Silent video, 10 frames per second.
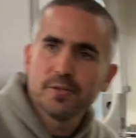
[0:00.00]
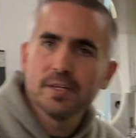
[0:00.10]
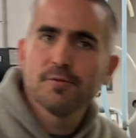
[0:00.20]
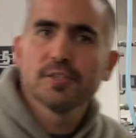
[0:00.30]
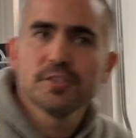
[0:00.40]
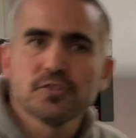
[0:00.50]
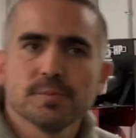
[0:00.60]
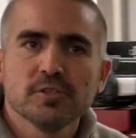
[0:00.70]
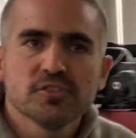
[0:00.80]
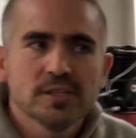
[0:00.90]
for
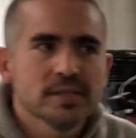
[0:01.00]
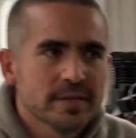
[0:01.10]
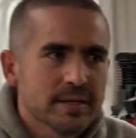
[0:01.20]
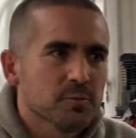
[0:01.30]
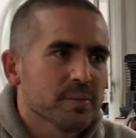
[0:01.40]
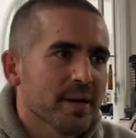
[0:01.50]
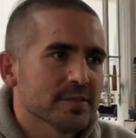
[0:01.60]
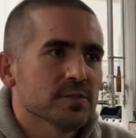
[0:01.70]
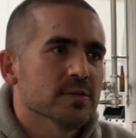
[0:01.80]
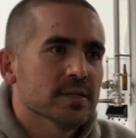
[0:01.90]
distribution, and then we might
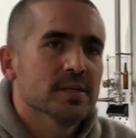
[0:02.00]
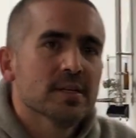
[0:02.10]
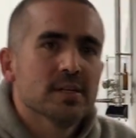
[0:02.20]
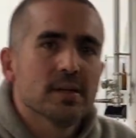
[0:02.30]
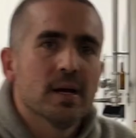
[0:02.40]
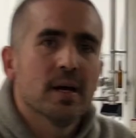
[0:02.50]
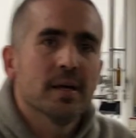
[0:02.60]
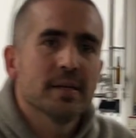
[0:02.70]
do it into